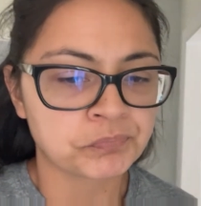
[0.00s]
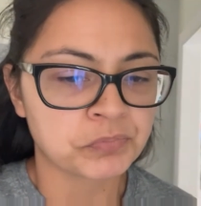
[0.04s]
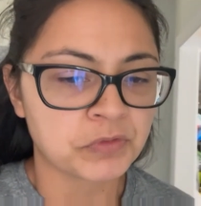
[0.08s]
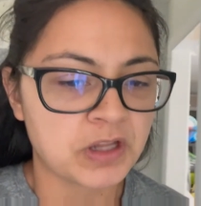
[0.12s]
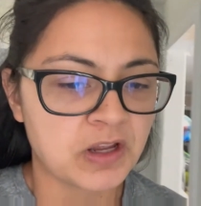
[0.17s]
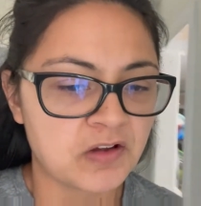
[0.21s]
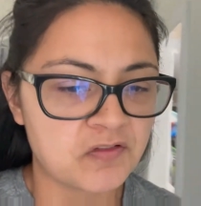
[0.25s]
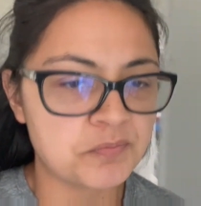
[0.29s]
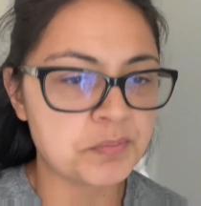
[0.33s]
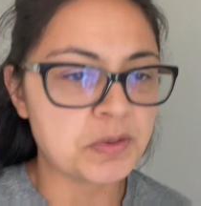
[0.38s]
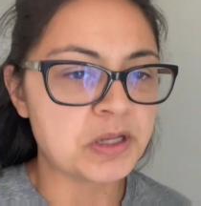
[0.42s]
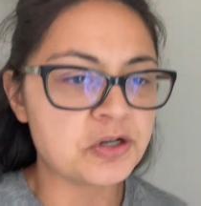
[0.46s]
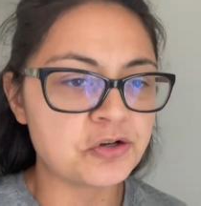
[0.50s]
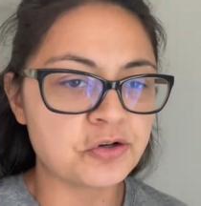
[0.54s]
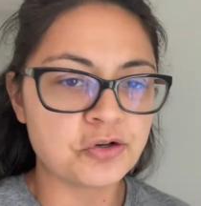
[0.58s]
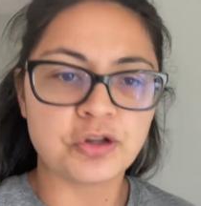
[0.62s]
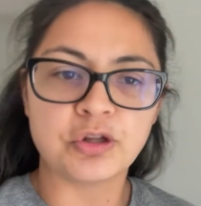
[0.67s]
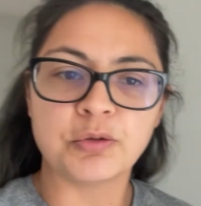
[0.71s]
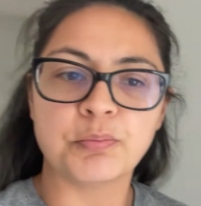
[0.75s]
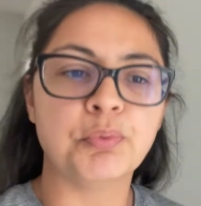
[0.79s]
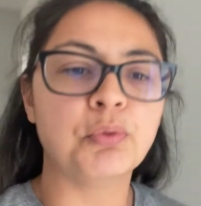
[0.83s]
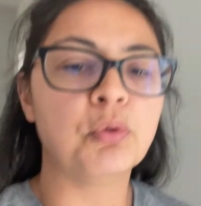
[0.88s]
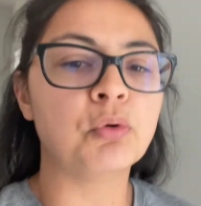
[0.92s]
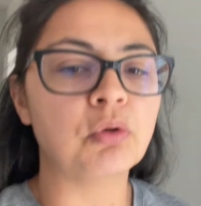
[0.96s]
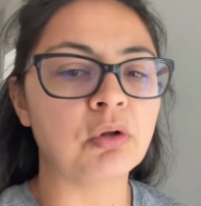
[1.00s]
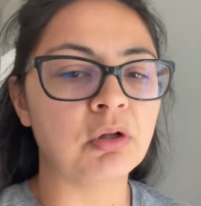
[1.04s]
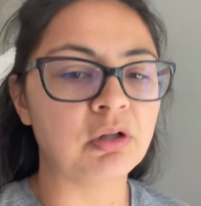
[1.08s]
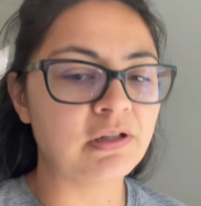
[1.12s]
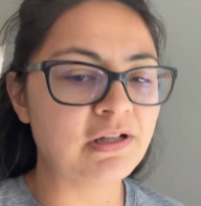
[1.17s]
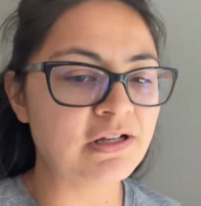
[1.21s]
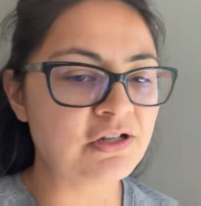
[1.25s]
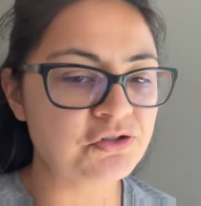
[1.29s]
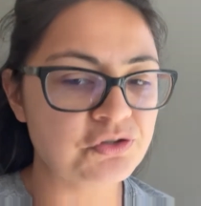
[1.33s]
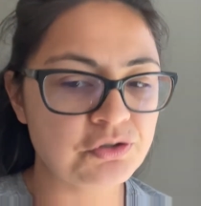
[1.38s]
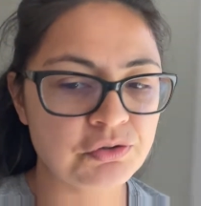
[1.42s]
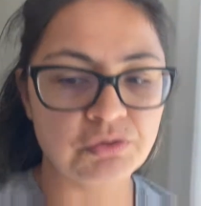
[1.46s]
I've made it to the pool a
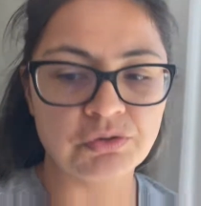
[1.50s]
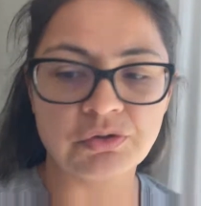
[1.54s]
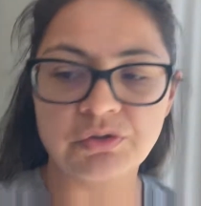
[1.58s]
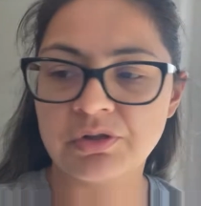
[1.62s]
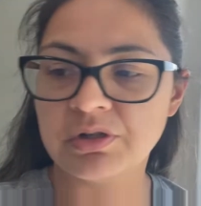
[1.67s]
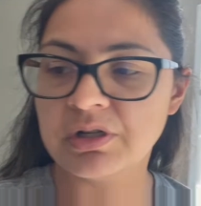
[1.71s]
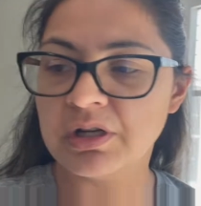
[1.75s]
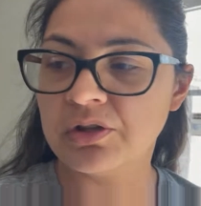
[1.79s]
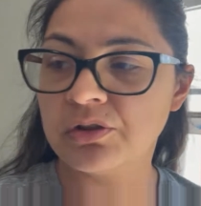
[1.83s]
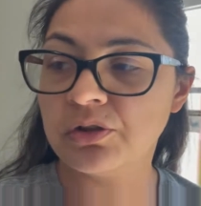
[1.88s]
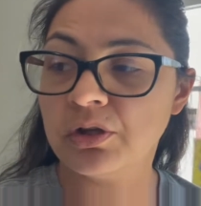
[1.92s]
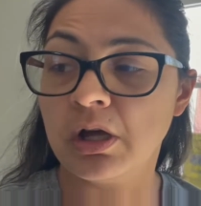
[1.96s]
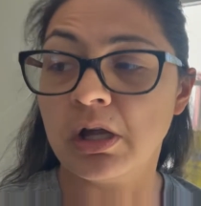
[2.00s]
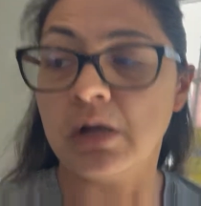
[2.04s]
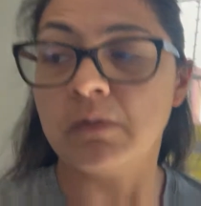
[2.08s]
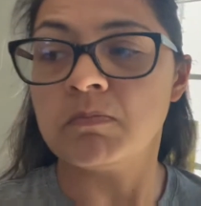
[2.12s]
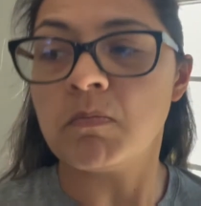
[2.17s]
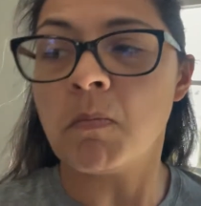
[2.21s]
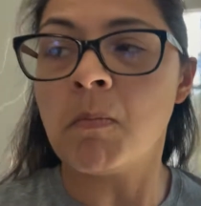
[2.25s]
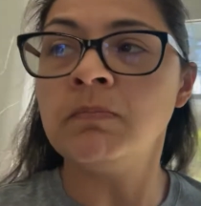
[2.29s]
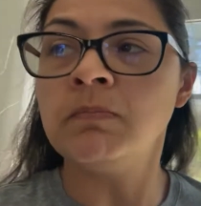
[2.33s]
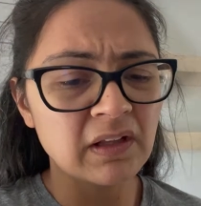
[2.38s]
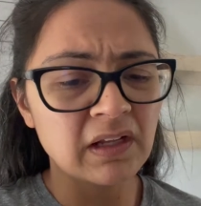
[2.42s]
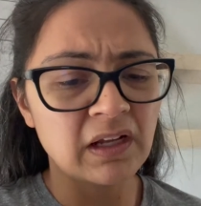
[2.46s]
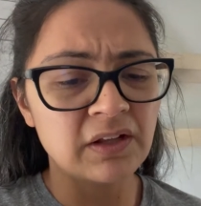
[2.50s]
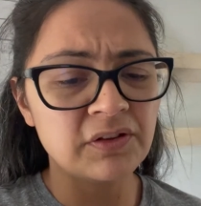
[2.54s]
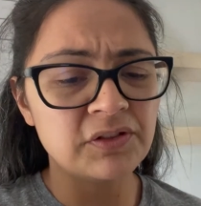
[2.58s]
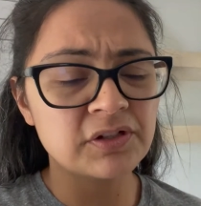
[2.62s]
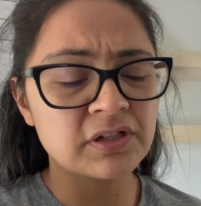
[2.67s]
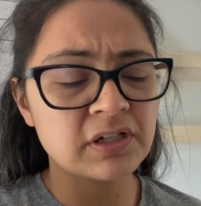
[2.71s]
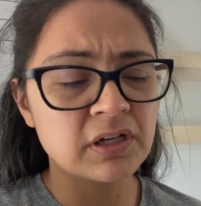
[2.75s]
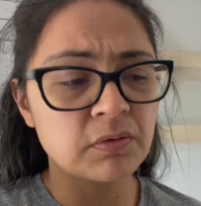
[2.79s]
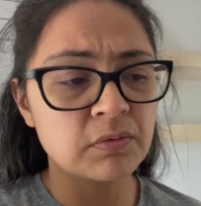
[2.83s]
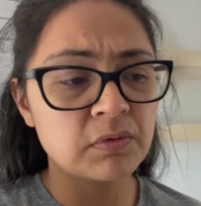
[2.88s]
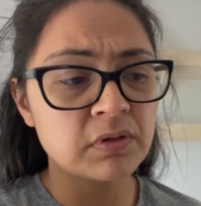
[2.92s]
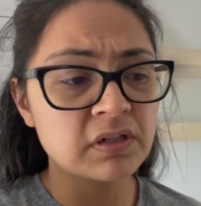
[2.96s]
lot sooner than I thought. I
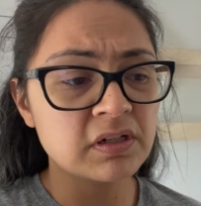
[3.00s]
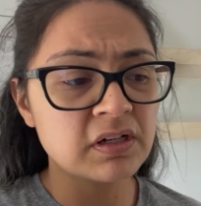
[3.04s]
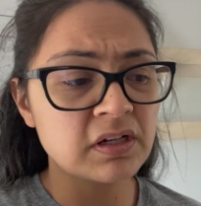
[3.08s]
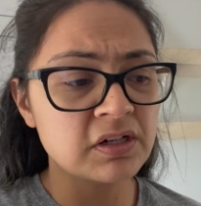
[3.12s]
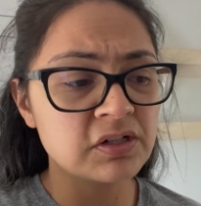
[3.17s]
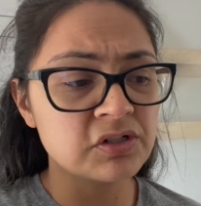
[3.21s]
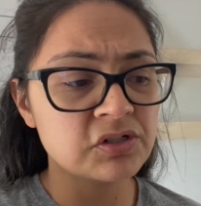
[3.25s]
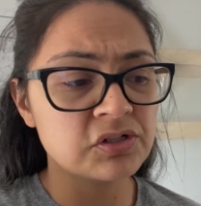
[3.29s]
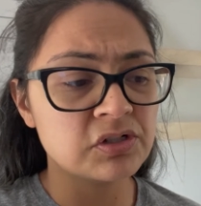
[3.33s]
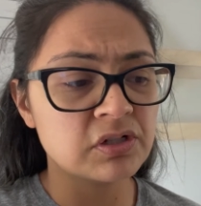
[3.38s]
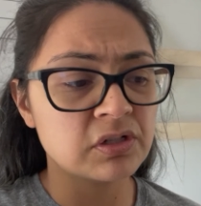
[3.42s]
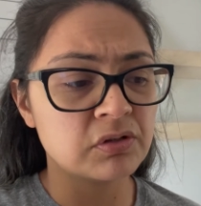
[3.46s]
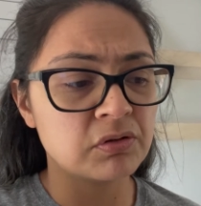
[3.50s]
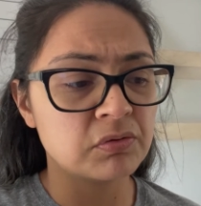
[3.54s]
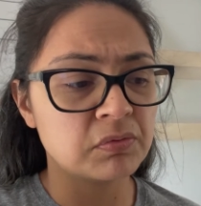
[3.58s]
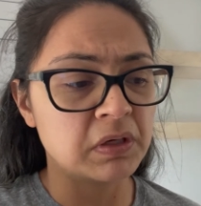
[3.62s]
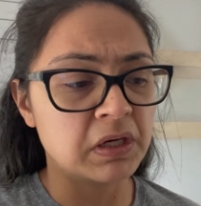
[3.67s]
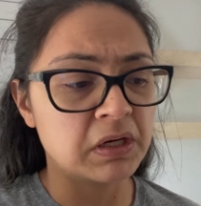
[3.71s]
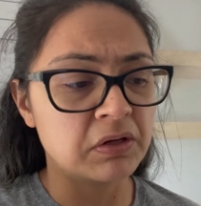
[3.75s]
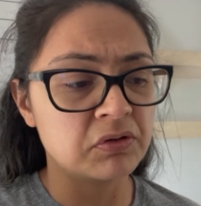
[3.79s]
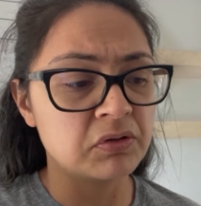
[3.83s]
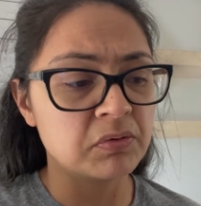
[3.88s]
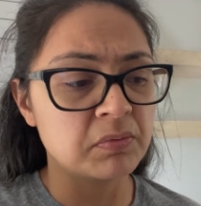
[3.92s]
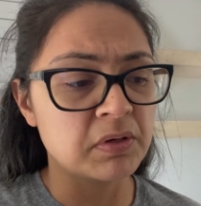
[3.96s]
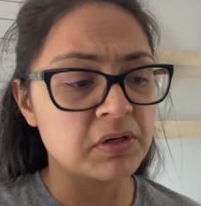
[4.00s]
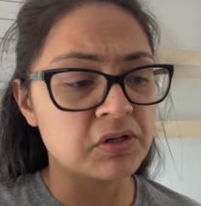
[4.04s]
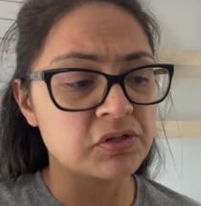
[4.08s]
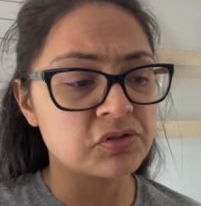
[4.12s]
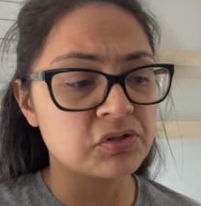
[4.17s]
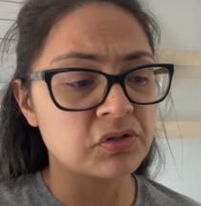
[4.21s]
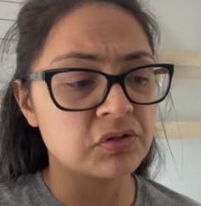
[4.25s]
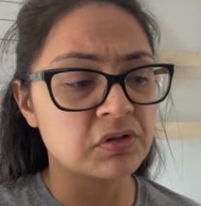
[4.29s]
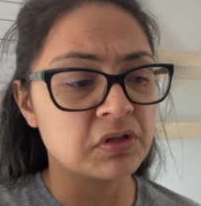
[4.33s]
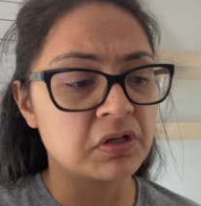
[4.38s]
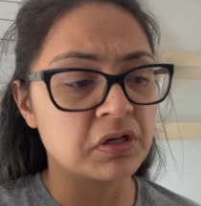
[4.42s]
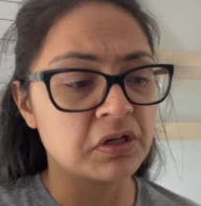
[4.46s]
think I want to kind of stick around to make
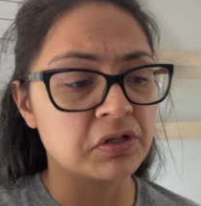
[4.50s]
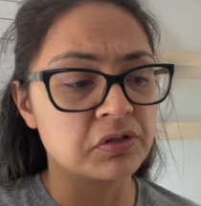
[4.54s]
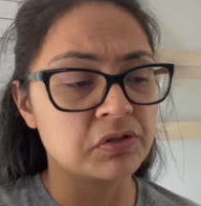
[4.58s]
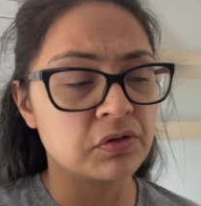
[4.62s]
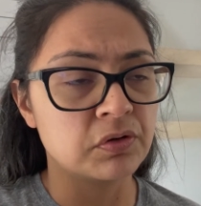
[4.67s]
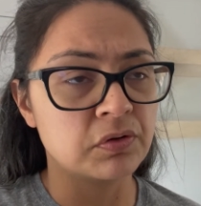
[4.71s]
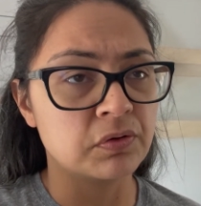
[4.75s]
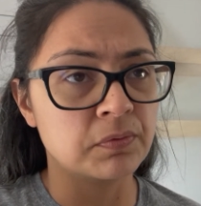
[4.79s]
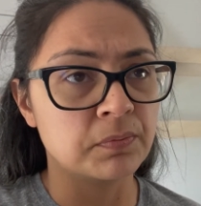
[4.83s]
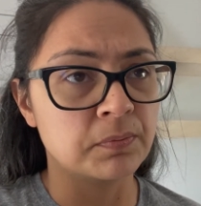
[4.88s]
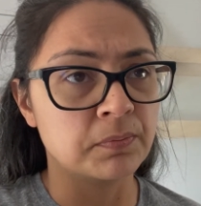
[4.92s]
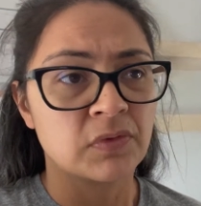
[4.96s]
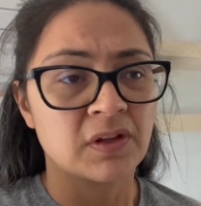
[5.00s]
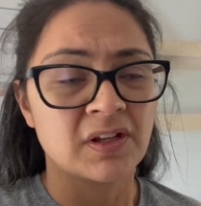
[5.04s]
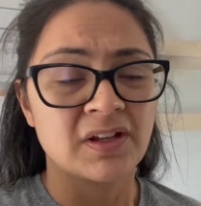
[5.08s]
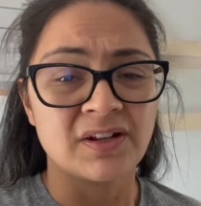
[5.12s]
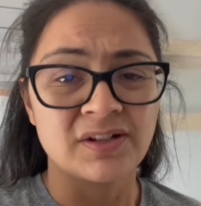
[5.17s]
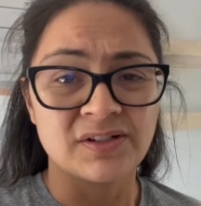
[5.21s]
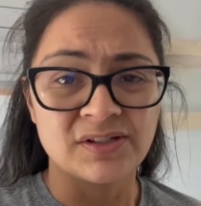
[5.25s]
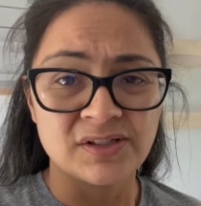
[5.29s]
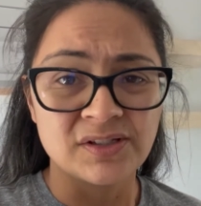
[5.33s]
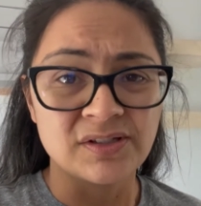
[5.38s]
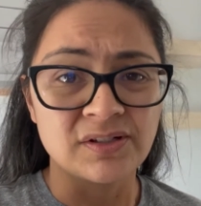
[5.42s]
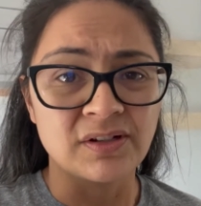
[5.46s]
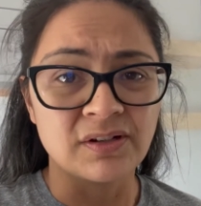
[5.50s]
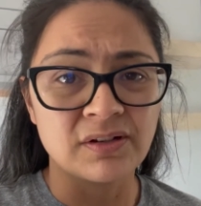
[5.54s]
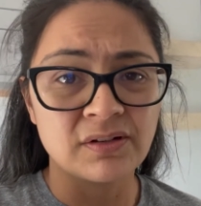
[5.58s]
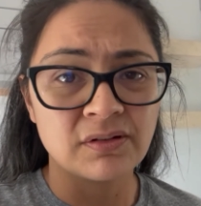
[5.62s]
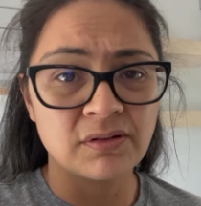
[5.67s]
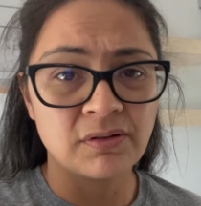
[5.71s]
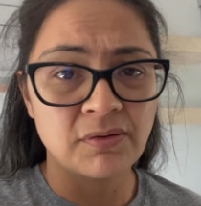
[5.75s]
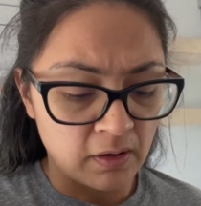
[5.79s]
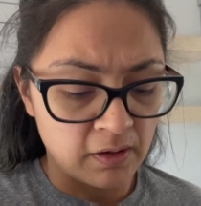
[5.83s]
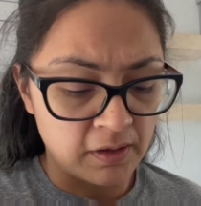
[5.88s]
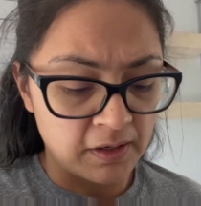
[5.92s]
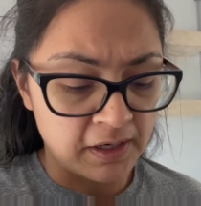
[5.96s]
sure that I don't get sick.
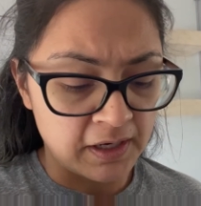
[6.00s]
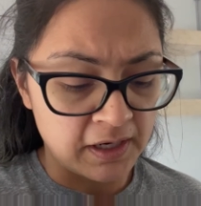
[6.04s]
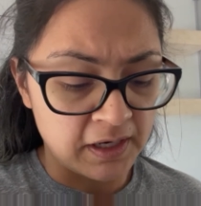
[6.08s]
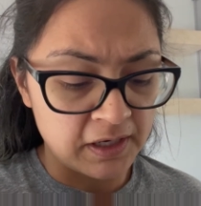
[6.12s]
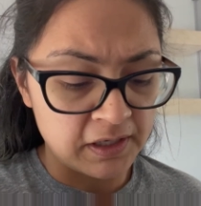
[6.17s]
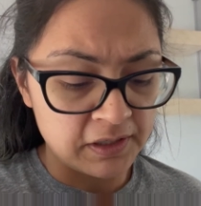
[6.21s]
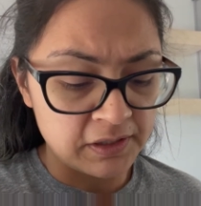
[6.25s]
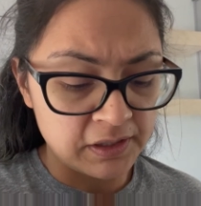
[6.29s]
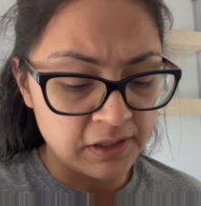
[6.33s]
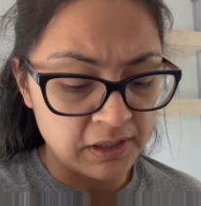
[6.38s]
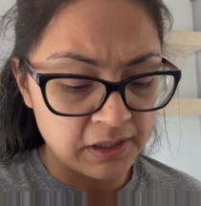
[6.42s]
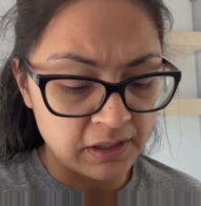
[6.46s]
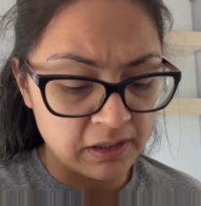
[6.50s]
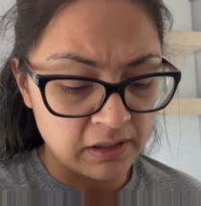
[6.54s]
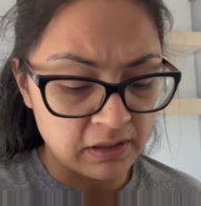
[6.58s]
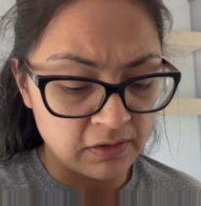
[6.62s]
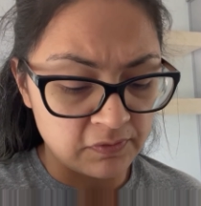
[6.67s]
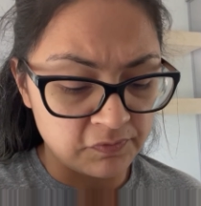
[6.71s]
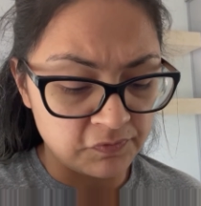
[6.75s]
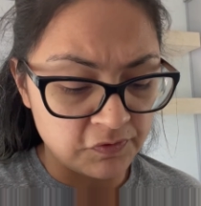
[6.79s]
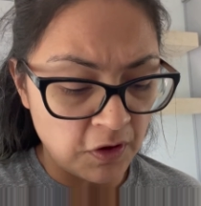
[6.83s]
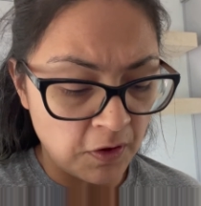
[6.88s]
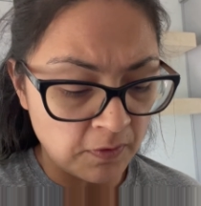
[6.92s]
I have